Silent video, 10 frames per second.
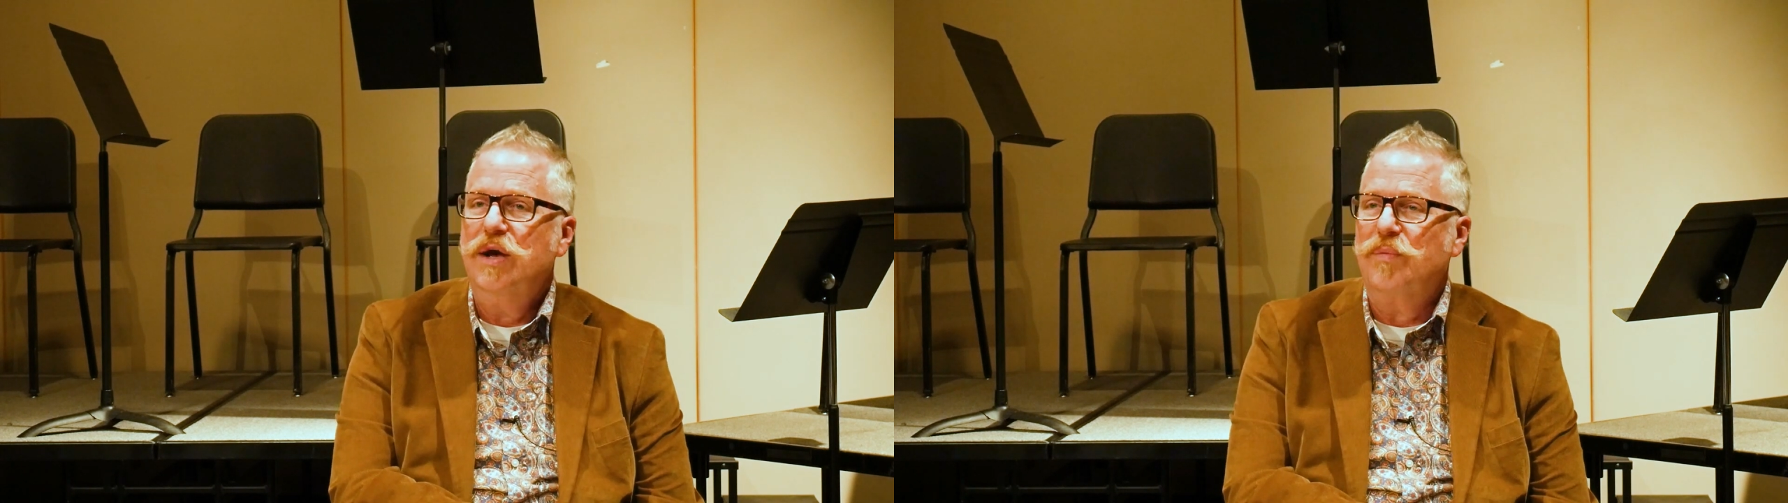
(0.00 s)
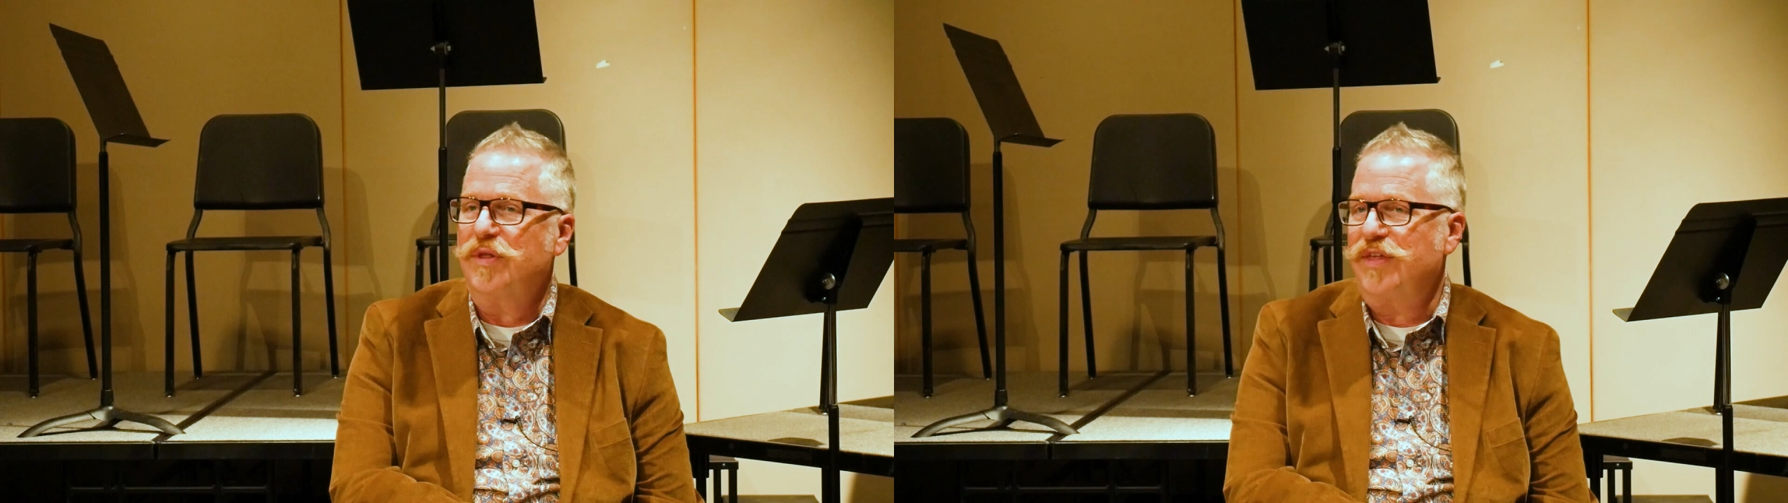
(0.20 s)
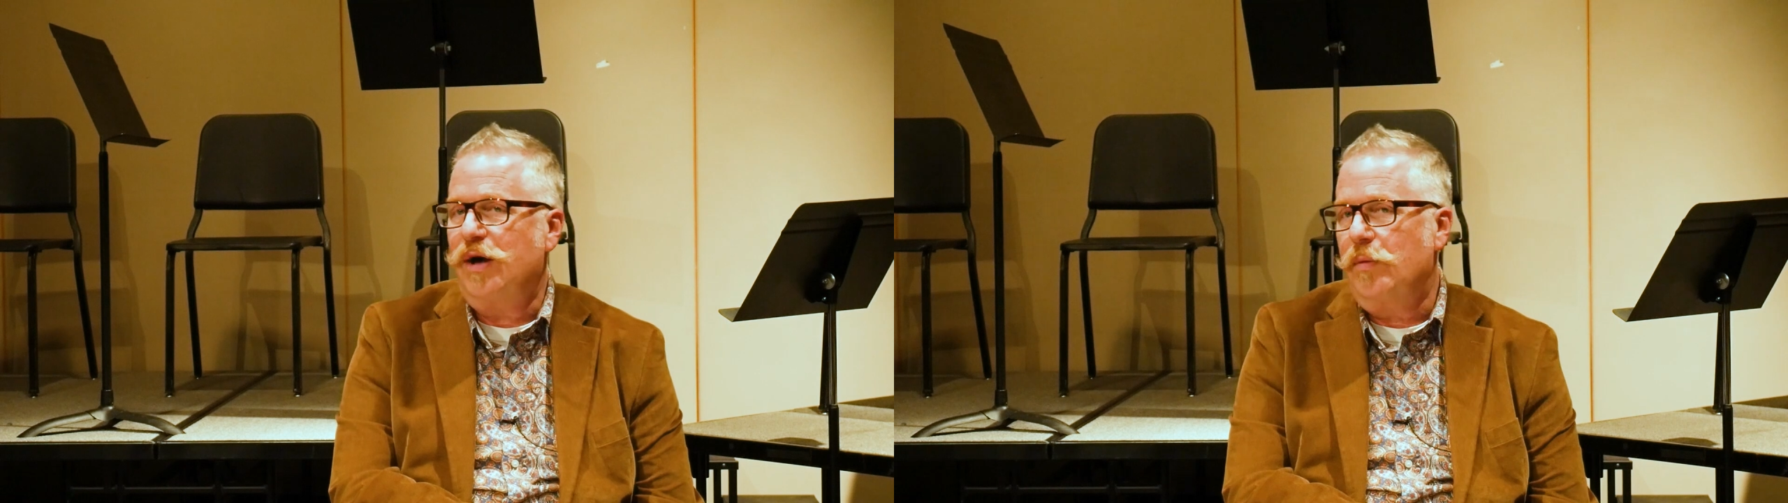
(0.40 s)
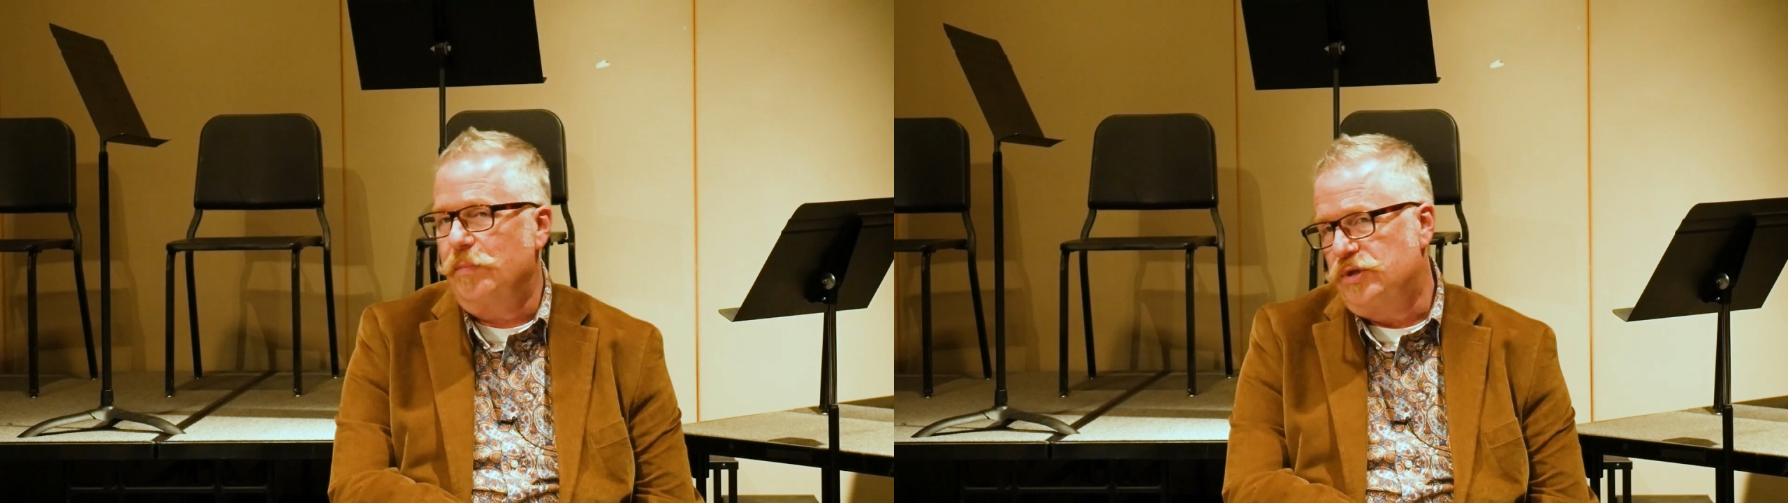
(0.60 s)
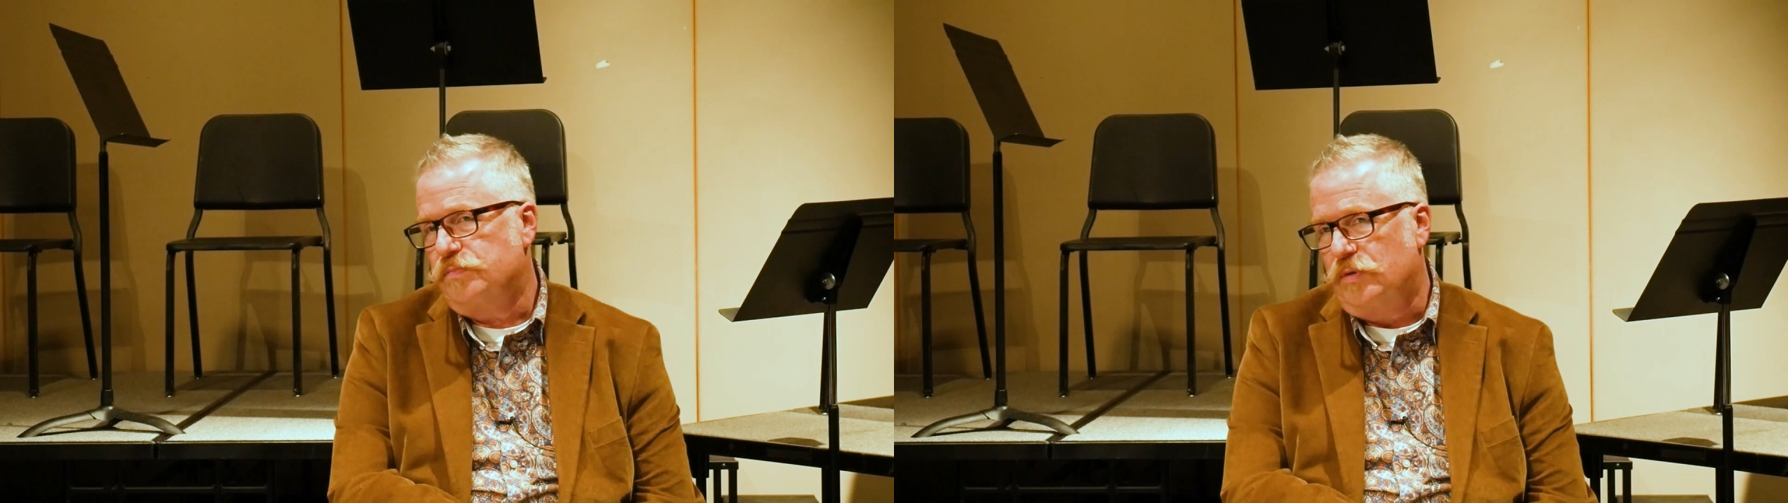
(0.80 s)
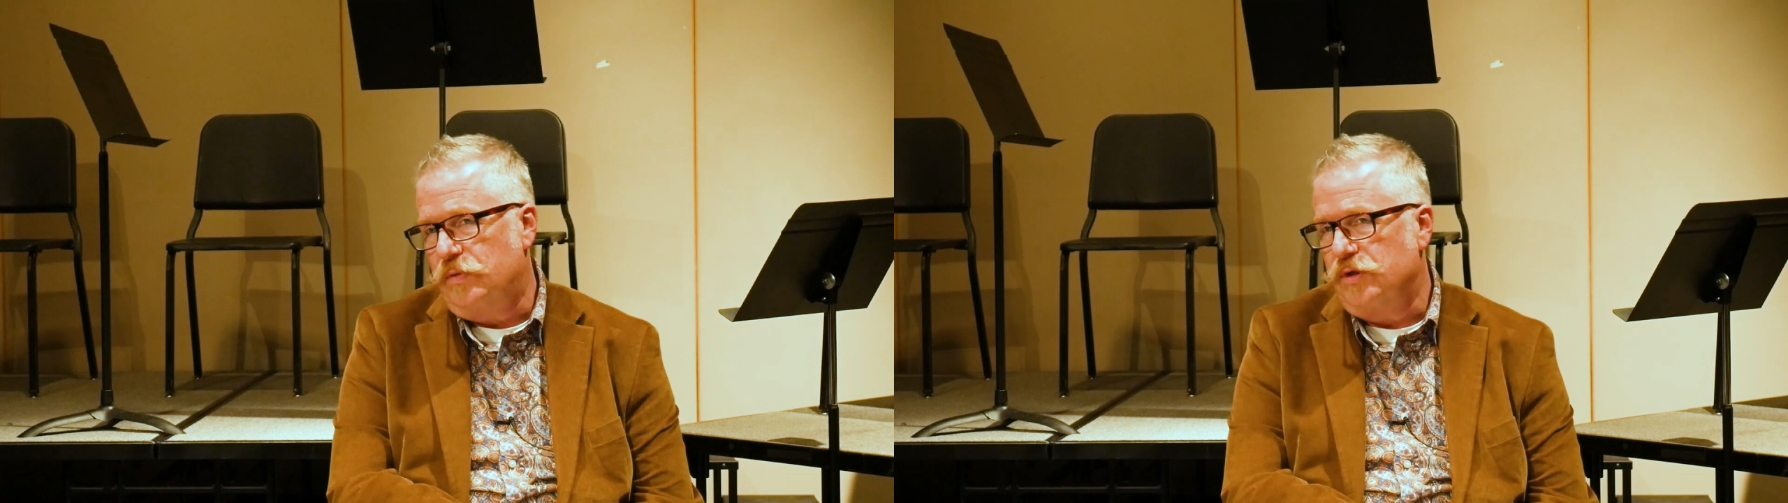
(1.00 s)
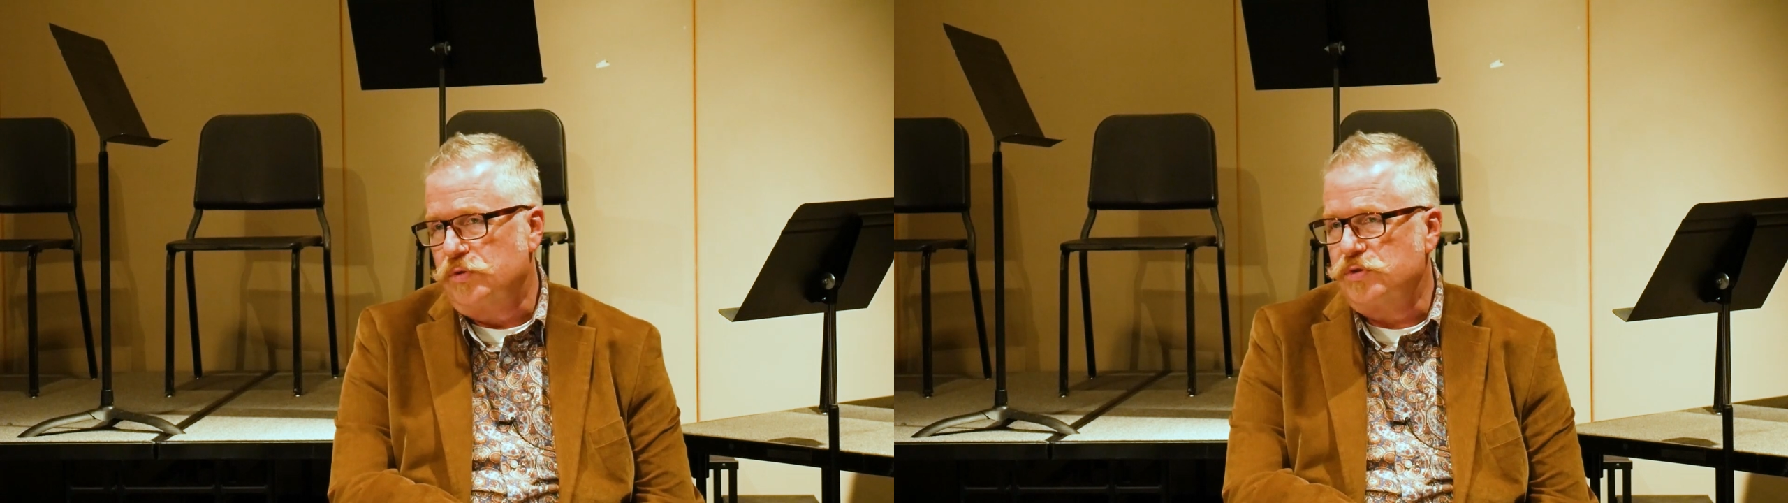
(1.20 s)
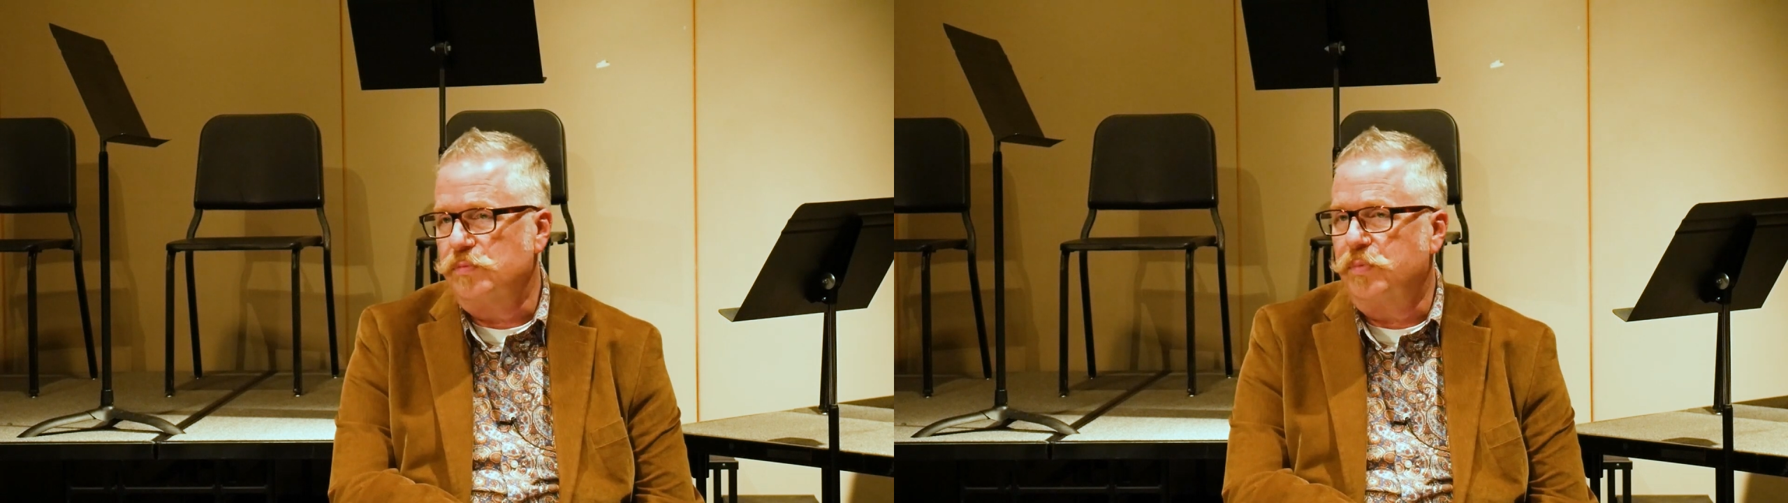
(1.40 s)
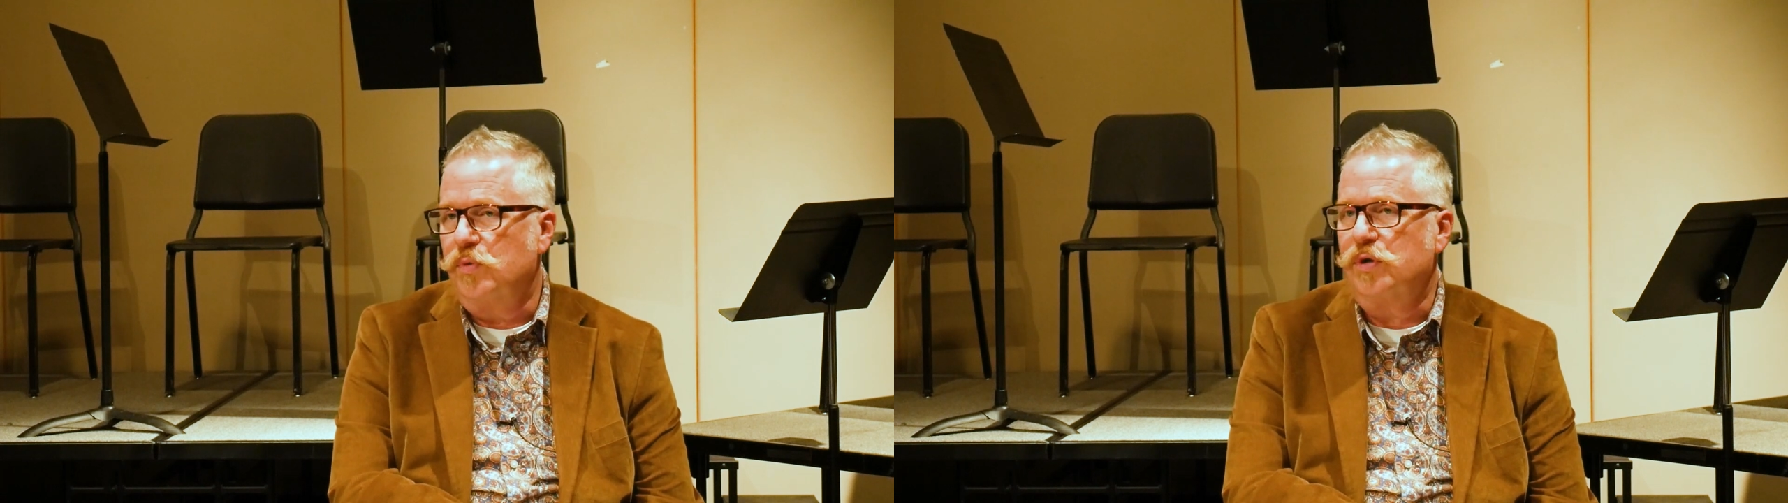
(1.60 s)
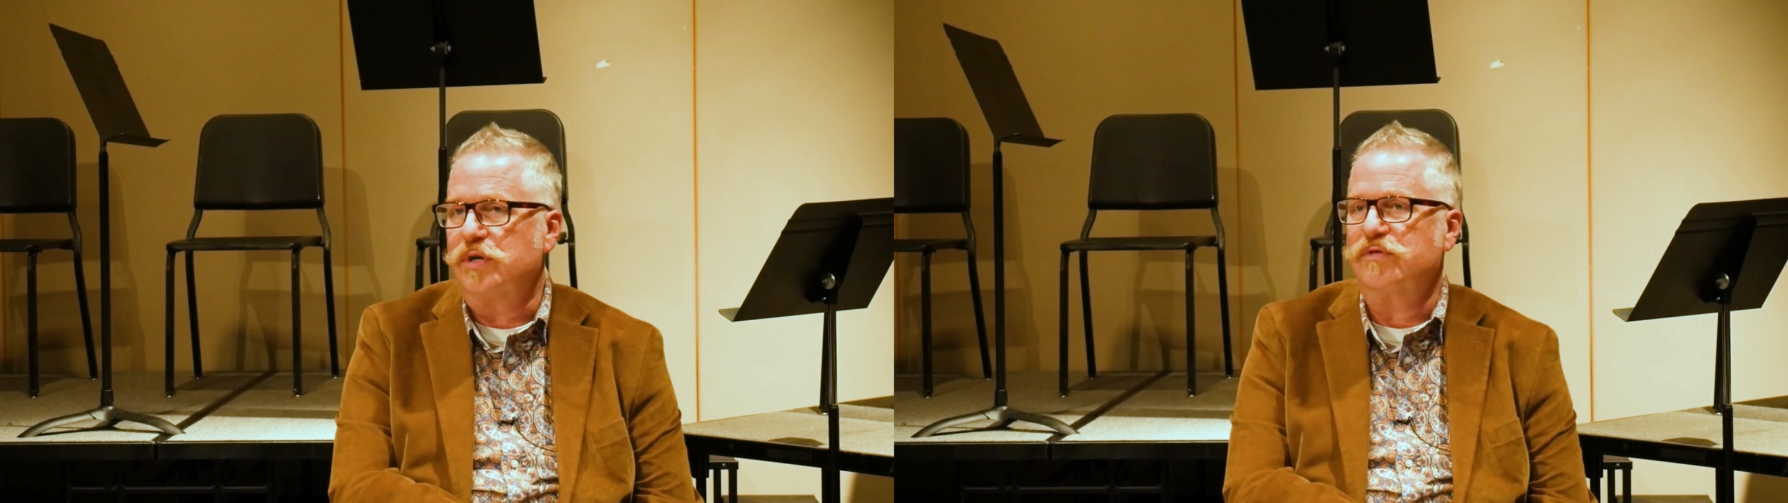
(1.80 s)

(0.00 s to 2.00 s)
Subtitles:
without much parental support.